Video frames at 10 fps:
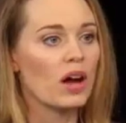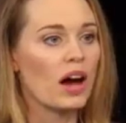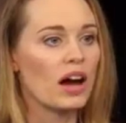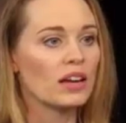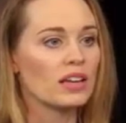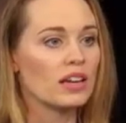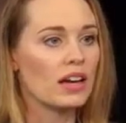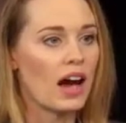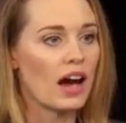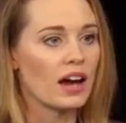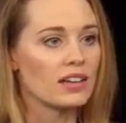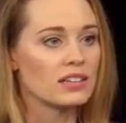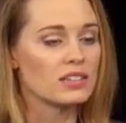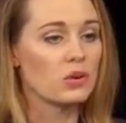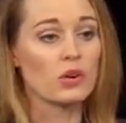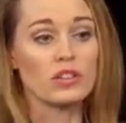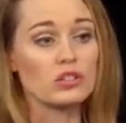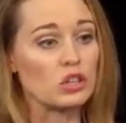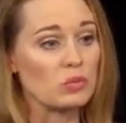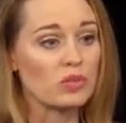Or this
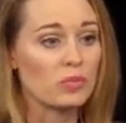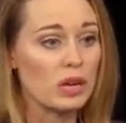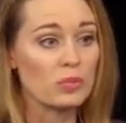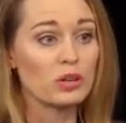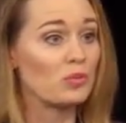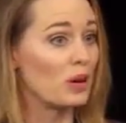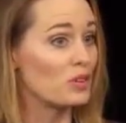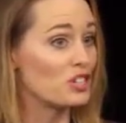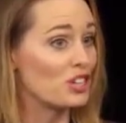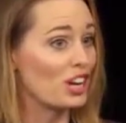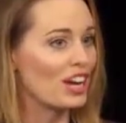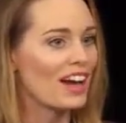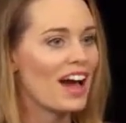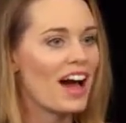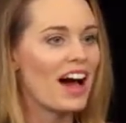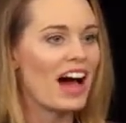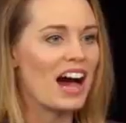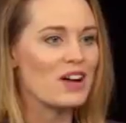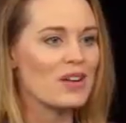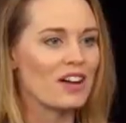group of people, or maybe she,
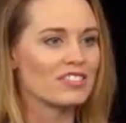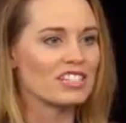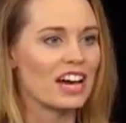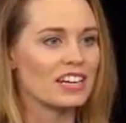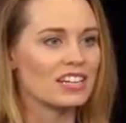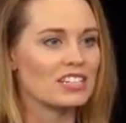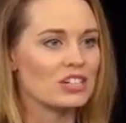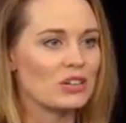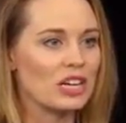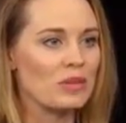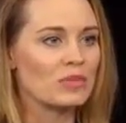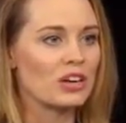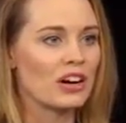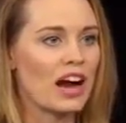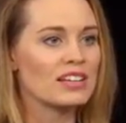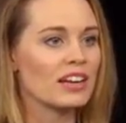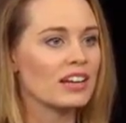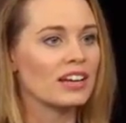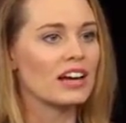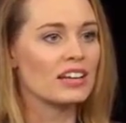have decided to keep their
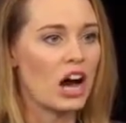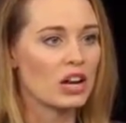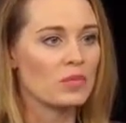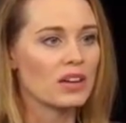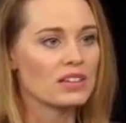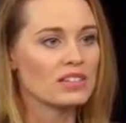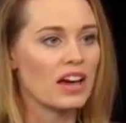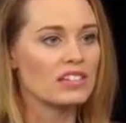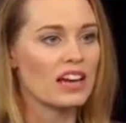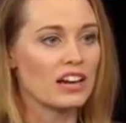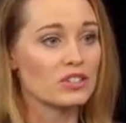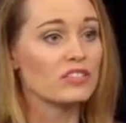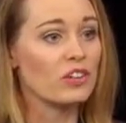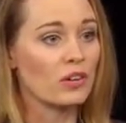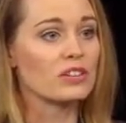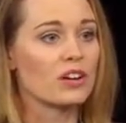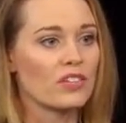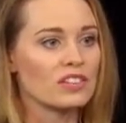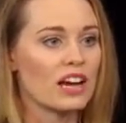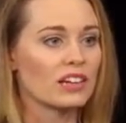identity anonymous and to actually focus on
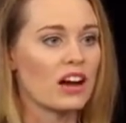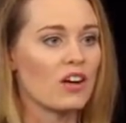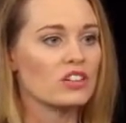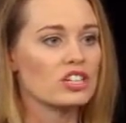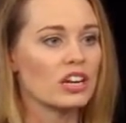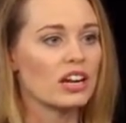the technology.